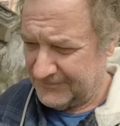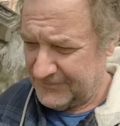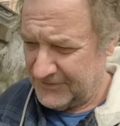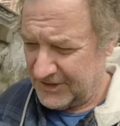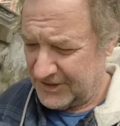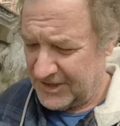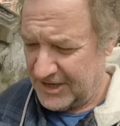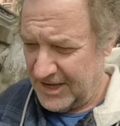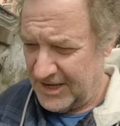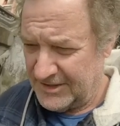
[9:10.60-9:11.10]

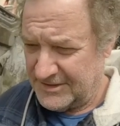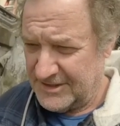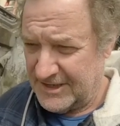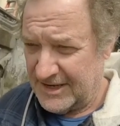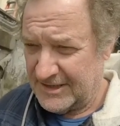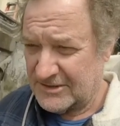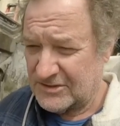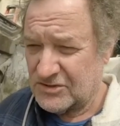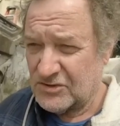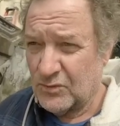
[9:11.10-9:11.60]
the
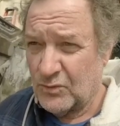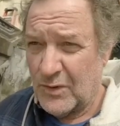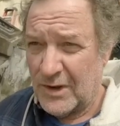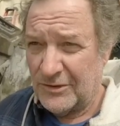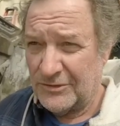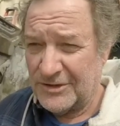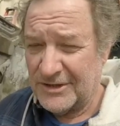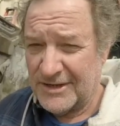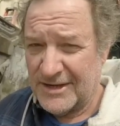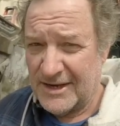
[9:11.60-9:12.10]
contacts to
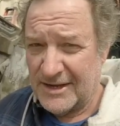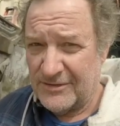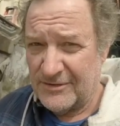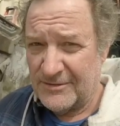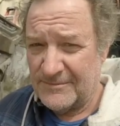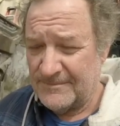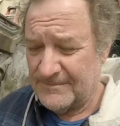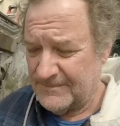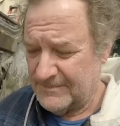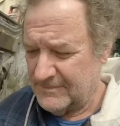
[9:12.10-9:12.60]
weld together,
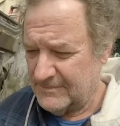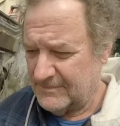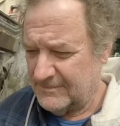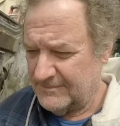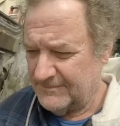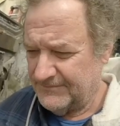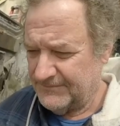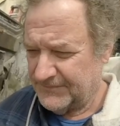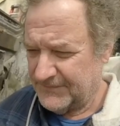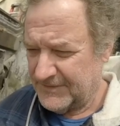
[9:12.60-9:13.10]

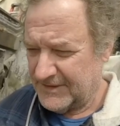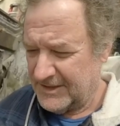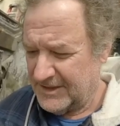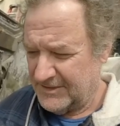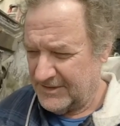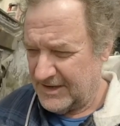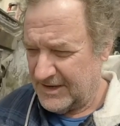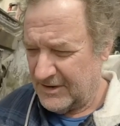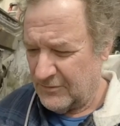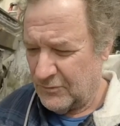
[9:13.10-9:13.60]

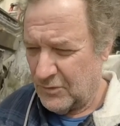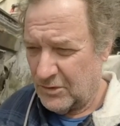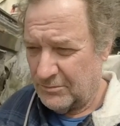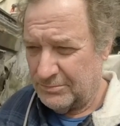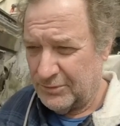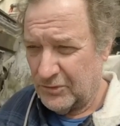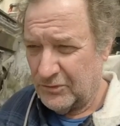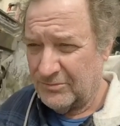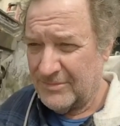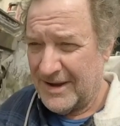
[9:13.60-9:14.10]
and then they won't
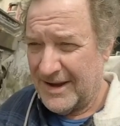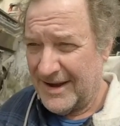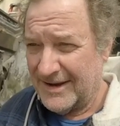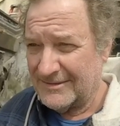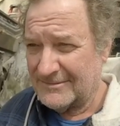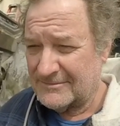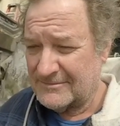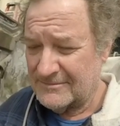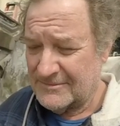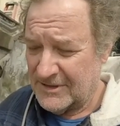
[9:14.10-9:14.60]
pull back.
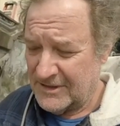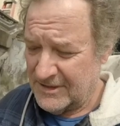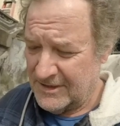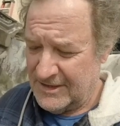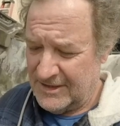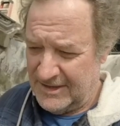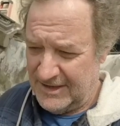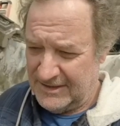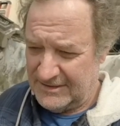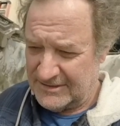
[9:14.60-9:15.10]

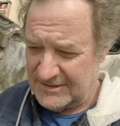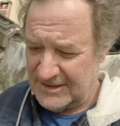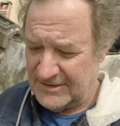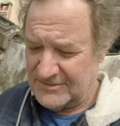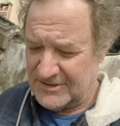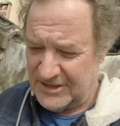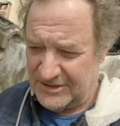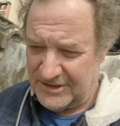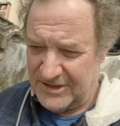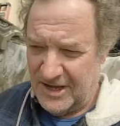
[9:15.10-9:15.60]
And it seems
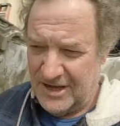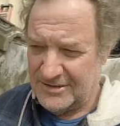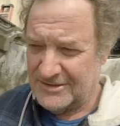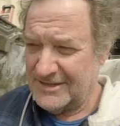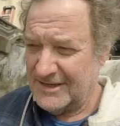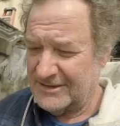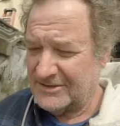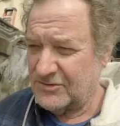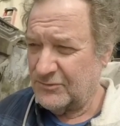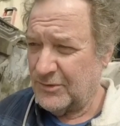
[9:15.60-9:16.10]
how the
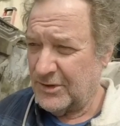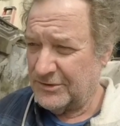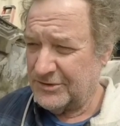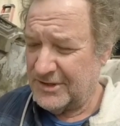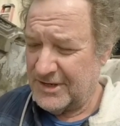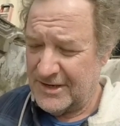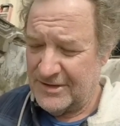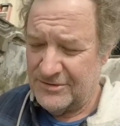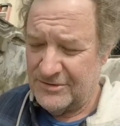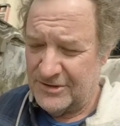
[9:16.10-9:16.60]
contacts are weld
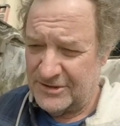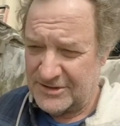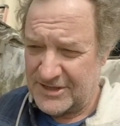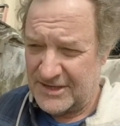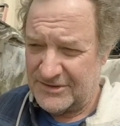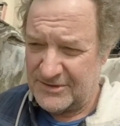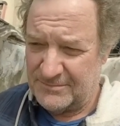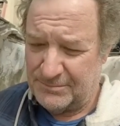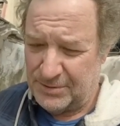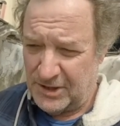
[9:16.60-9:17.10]
together, it's
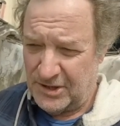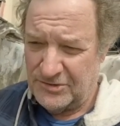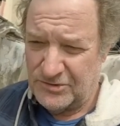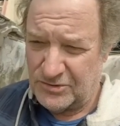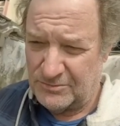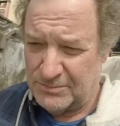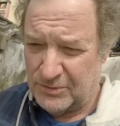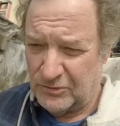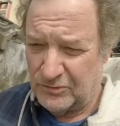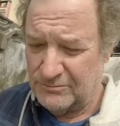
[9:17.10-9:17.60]
got the
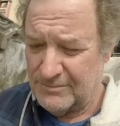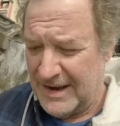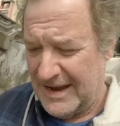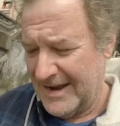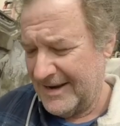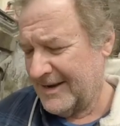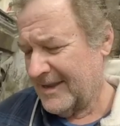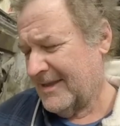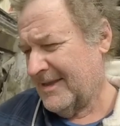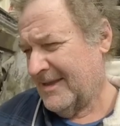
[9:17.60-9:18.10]
plunger pulled
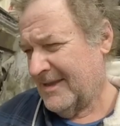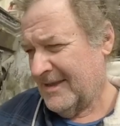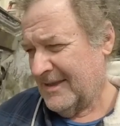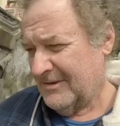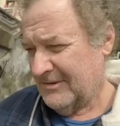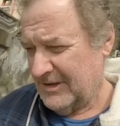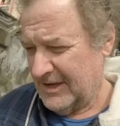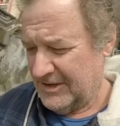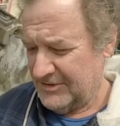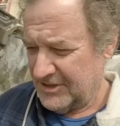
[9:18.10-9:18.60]
back
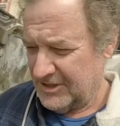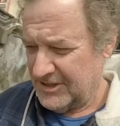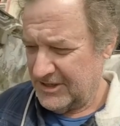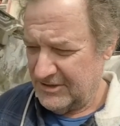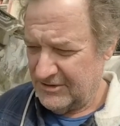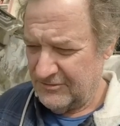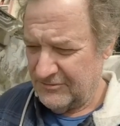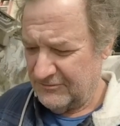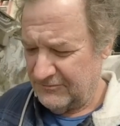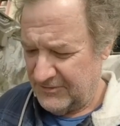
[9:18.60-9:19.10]
and the
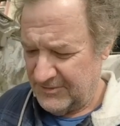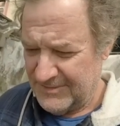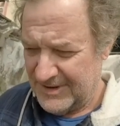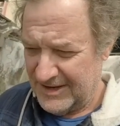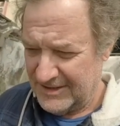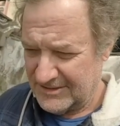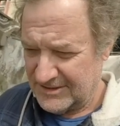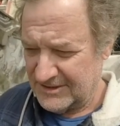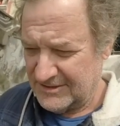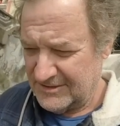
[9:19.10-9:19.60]
gear
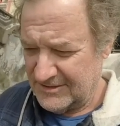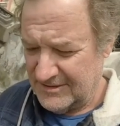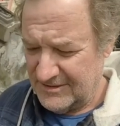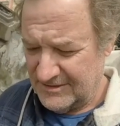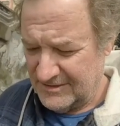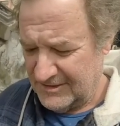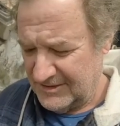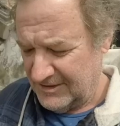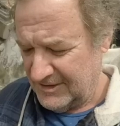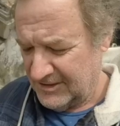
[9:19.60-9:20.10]
remains
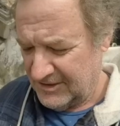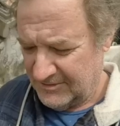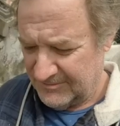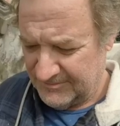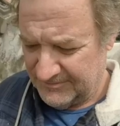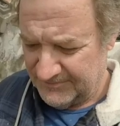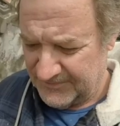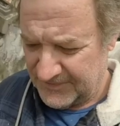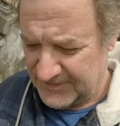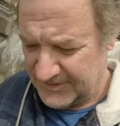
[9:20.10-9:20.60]

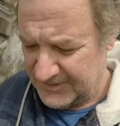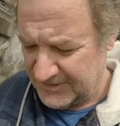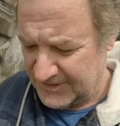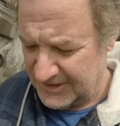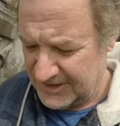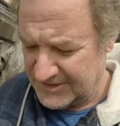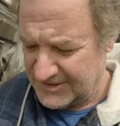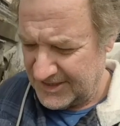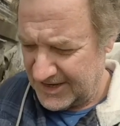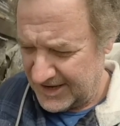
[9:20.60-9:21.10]

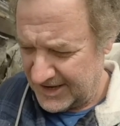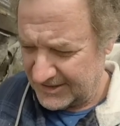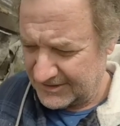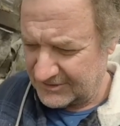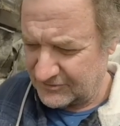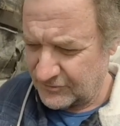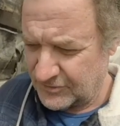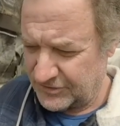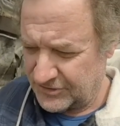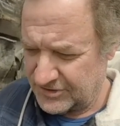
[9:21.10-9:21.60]

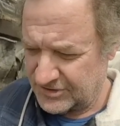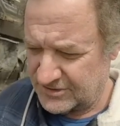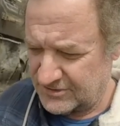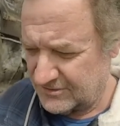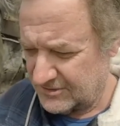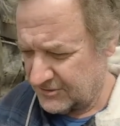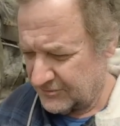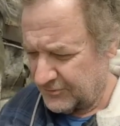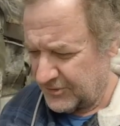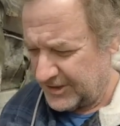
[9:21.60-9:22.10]
intact with
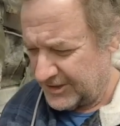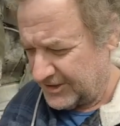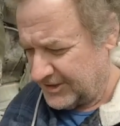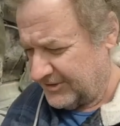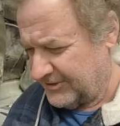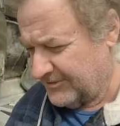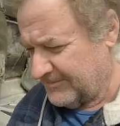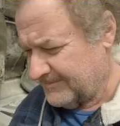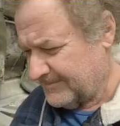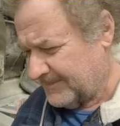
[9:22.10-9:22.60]
the ring
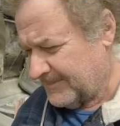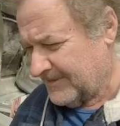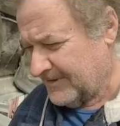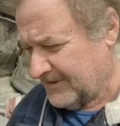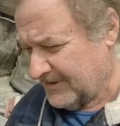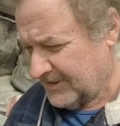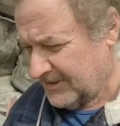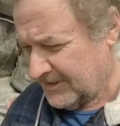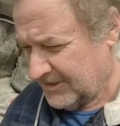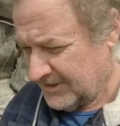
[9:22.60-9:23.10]
gear.
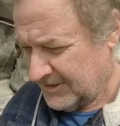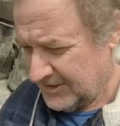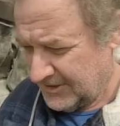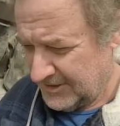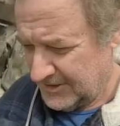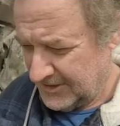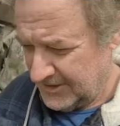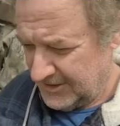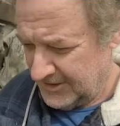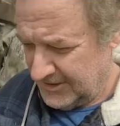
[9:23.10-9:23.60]

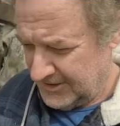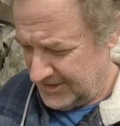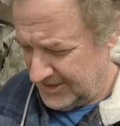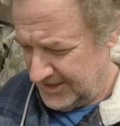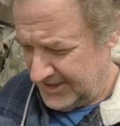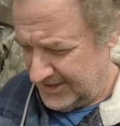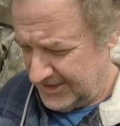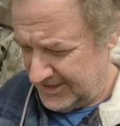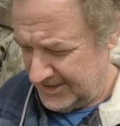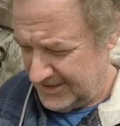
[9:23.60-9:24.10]

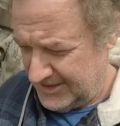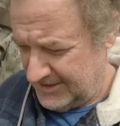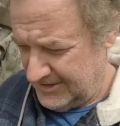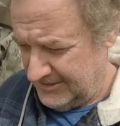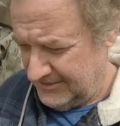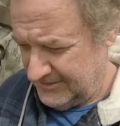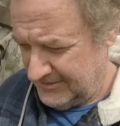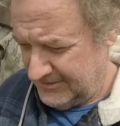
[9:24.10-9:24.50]
And